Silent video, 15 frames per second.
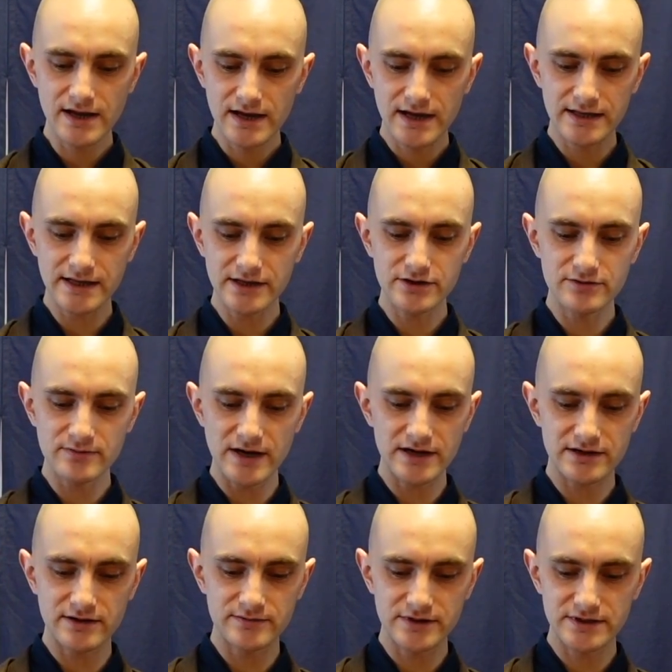And then you might
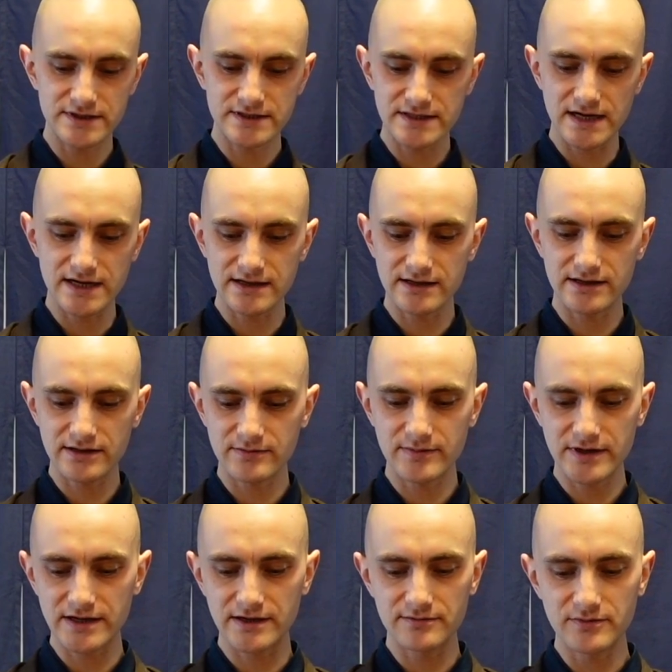come to the side a little
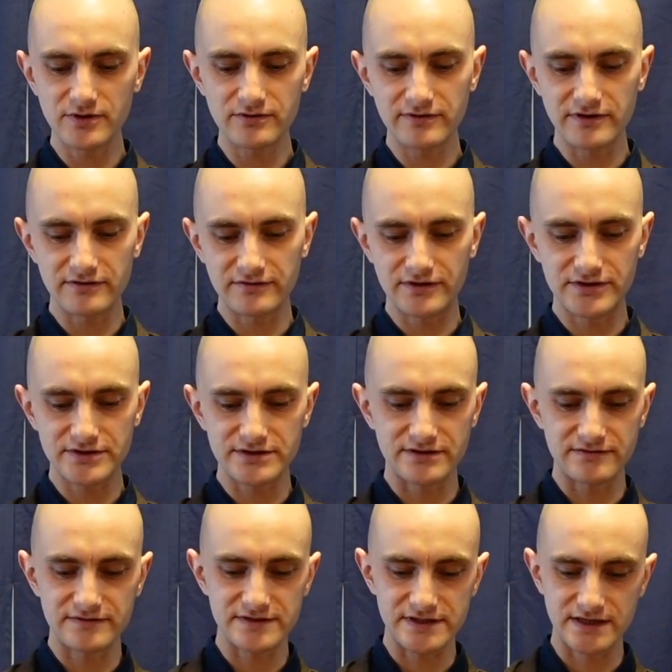bit and move over the
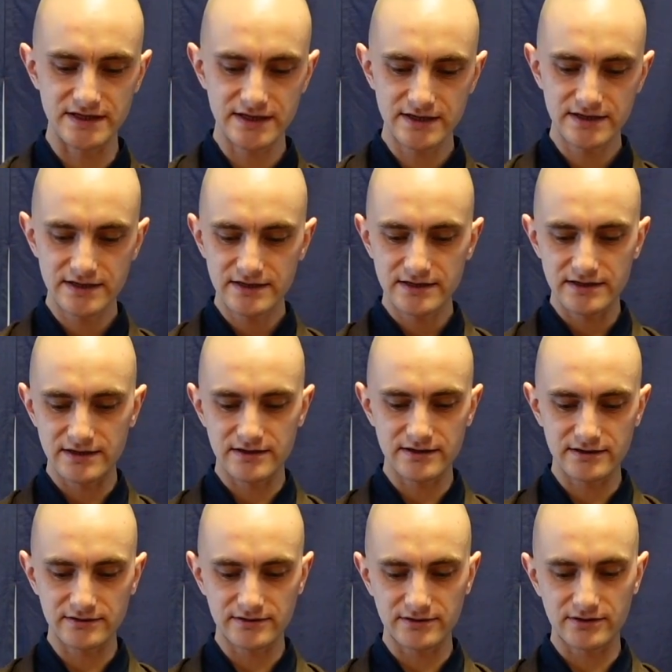surface and
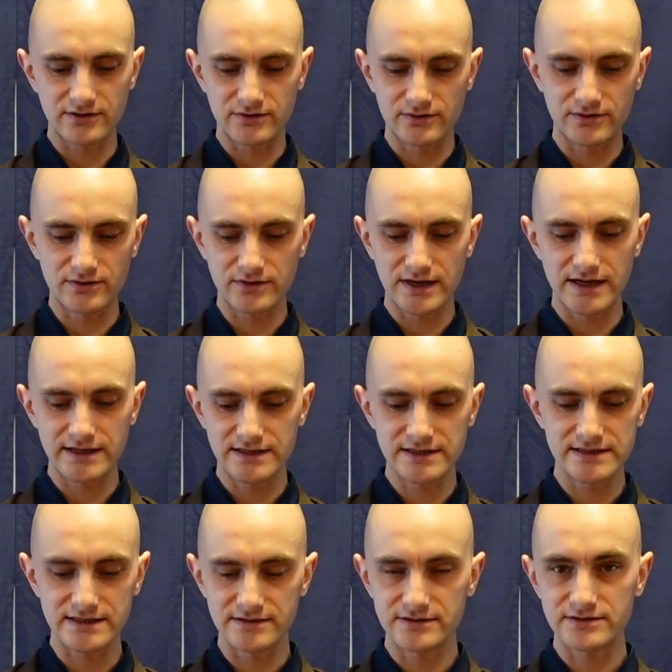go like this
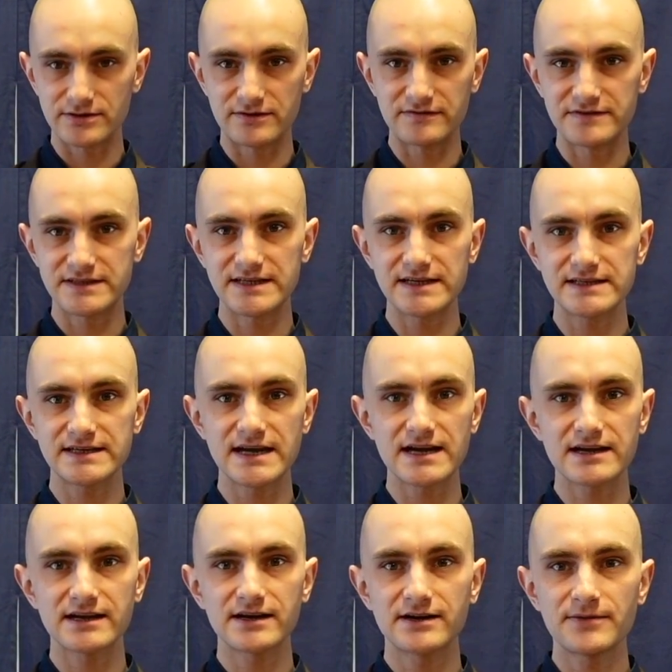in a sort of
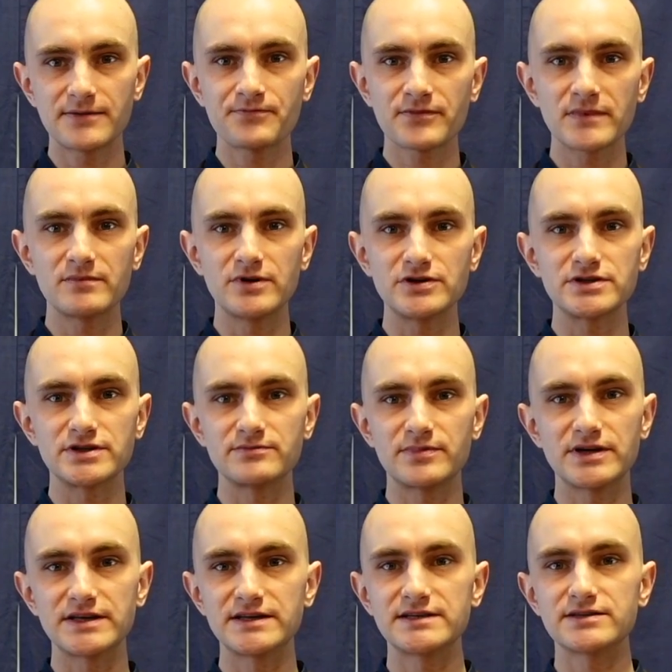zigzag motion, but
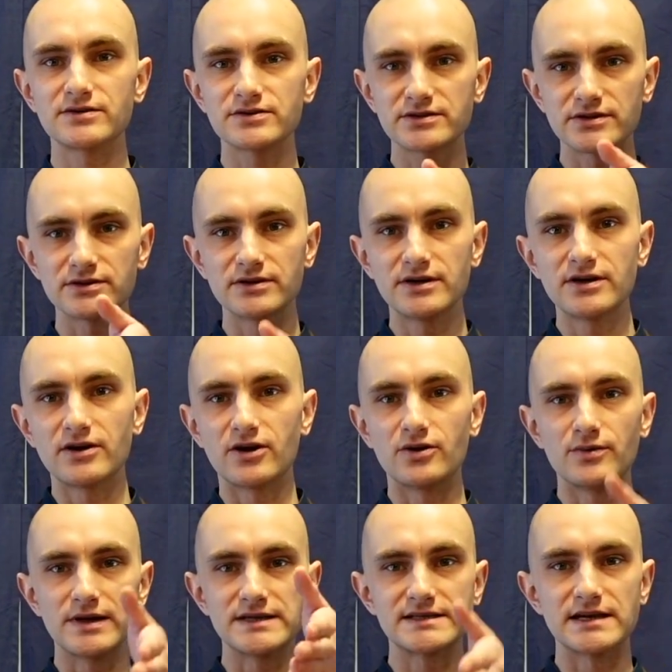it is also
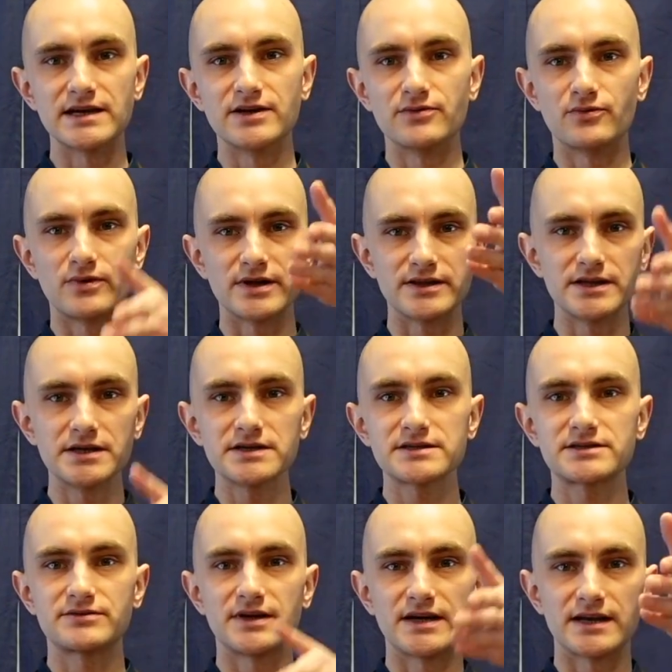always in one
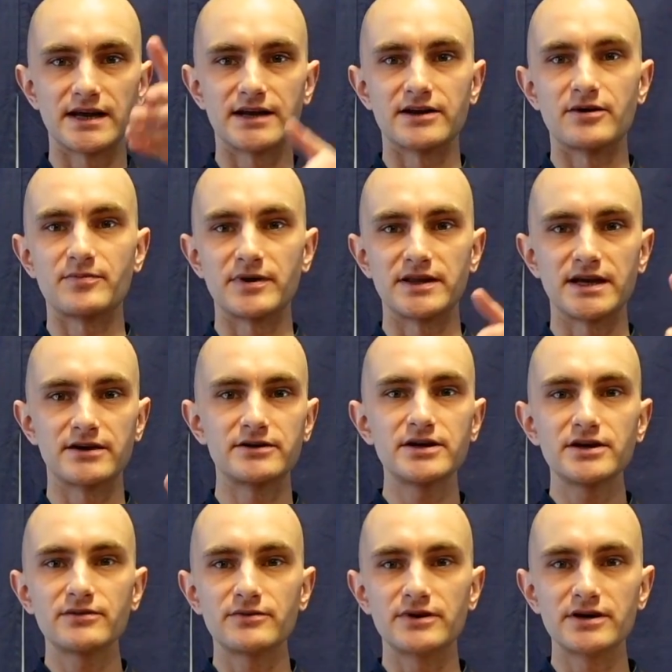straight line up and down.
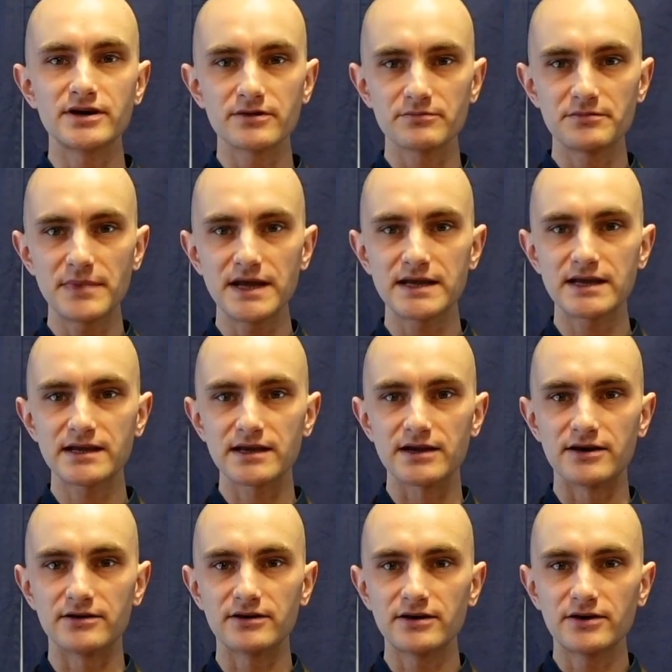We're not making
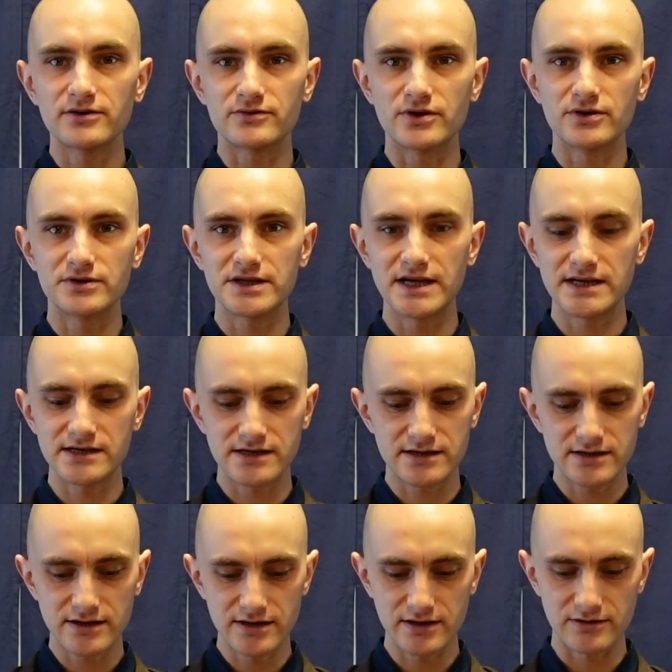a rotating
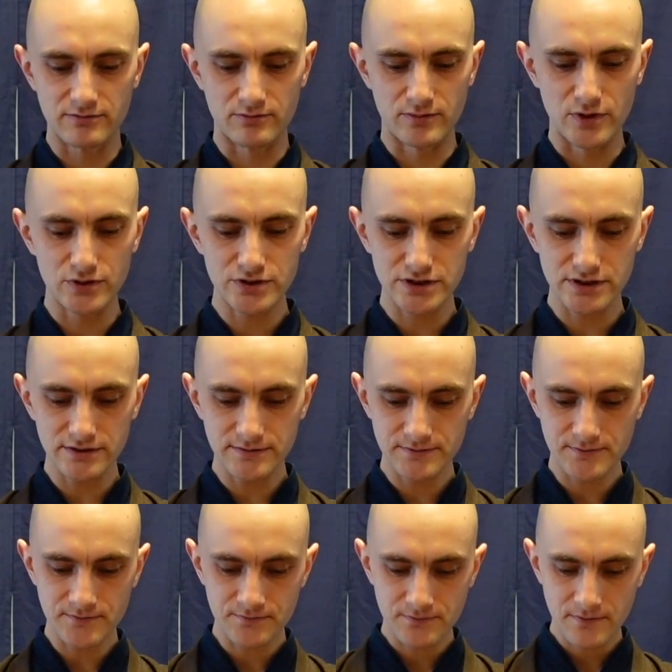motion.
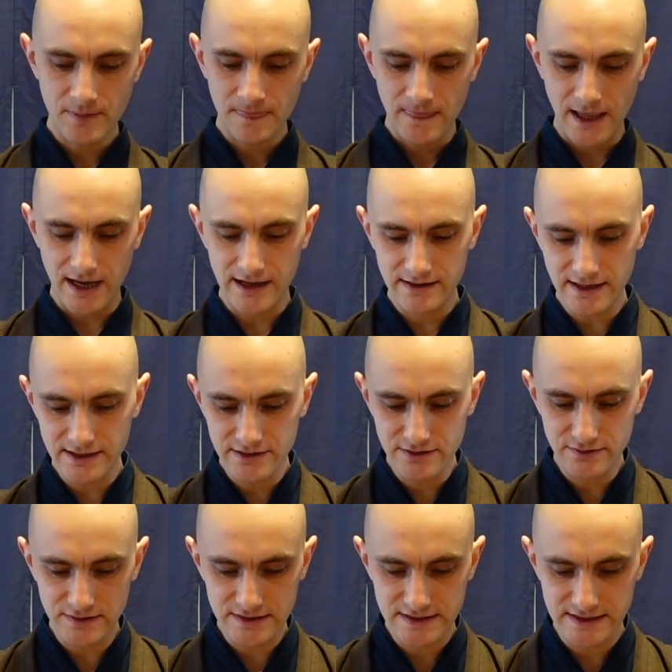And then you
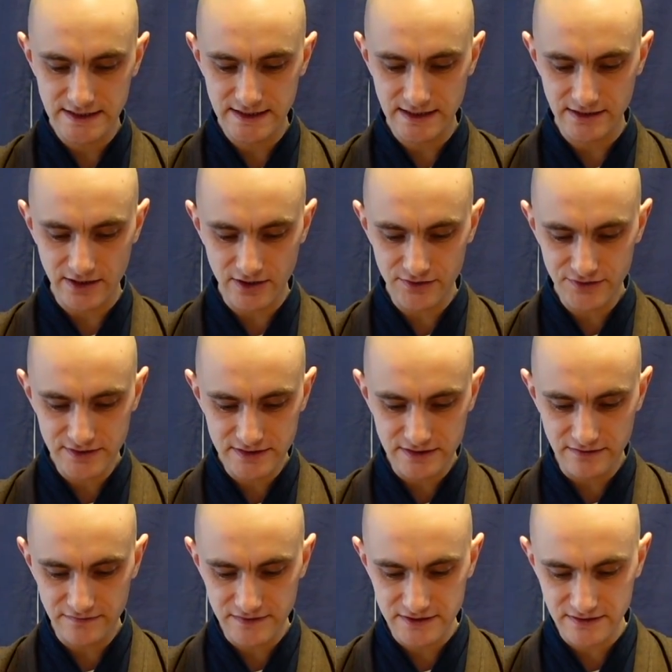will see that on the
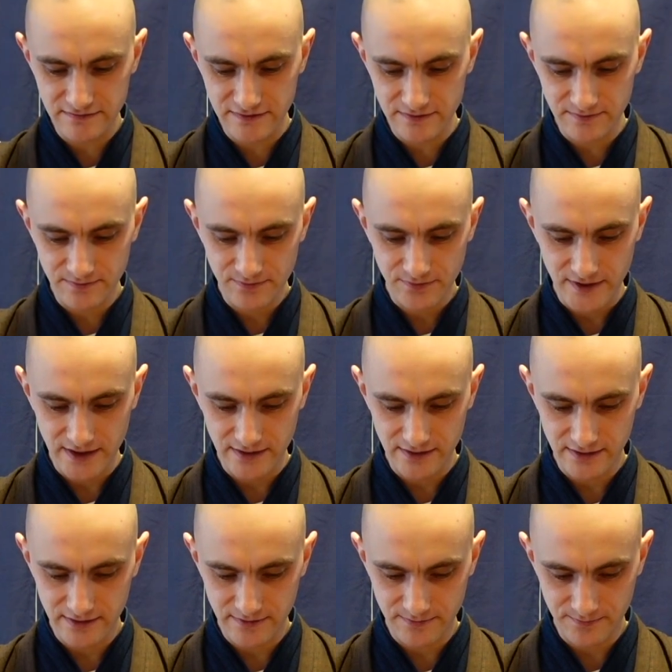surface of
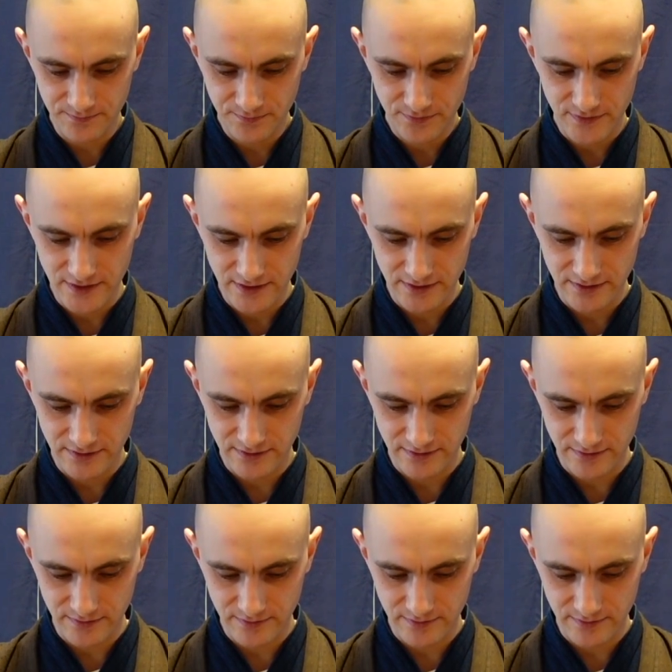the